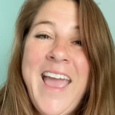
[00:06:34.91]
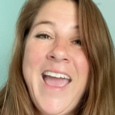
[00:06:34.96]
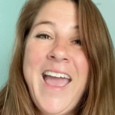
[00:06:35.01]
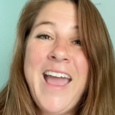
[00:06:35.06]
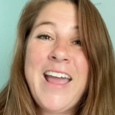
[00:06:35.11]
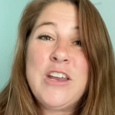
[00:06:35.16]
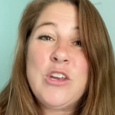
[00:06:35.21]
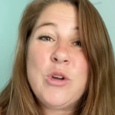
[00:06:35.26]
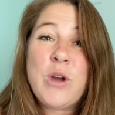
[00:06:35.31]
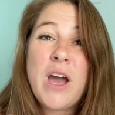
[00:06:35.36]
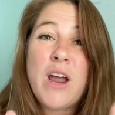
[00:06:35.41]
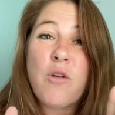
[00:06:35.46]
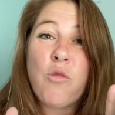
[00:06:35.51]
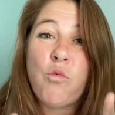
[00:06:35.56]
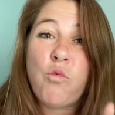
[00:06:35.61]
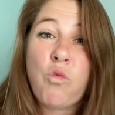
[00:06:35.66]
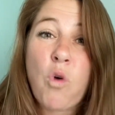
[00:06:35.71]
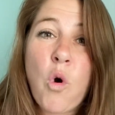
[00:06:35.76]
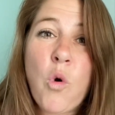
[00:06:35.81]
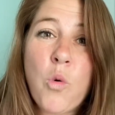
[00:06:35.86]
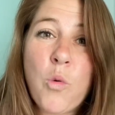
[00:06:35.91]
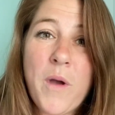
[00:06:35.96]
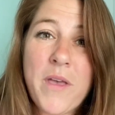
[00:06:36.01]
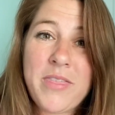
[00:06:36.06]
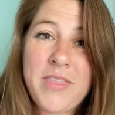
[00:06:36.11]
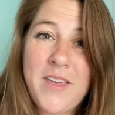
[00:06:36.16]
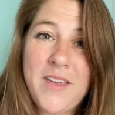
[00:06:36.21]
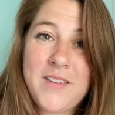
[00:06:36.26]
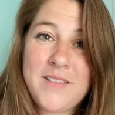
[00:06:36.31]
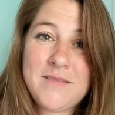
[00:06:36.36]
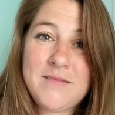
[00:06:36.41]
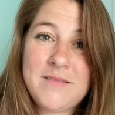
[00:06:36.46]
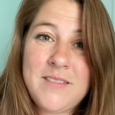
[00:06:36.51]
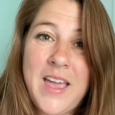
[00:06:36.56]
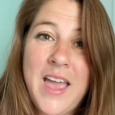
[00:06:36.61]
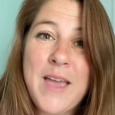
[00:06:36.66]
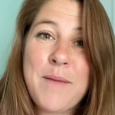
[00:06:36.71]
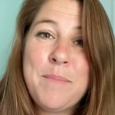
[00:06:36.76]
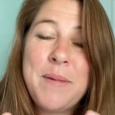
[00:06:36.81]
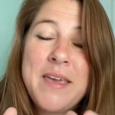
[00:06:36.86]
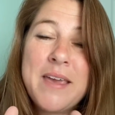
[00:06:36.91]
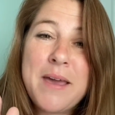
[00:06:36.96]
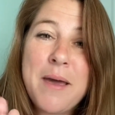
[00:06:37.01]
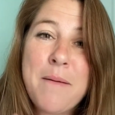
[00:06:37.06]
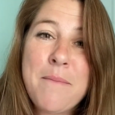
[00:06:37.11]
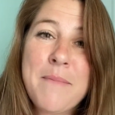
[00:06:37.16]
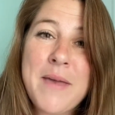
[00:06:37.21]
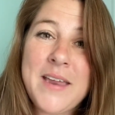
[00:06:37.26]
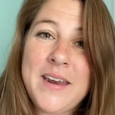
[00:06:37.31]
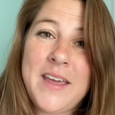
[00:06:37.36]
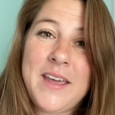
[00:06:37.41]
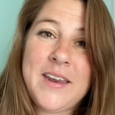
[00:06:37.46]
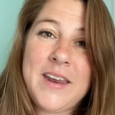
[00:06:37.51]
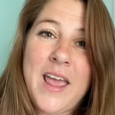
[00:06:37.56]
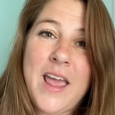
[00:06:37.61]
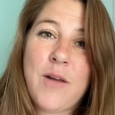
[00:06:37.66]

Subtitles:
and you got to roll with it and be committed.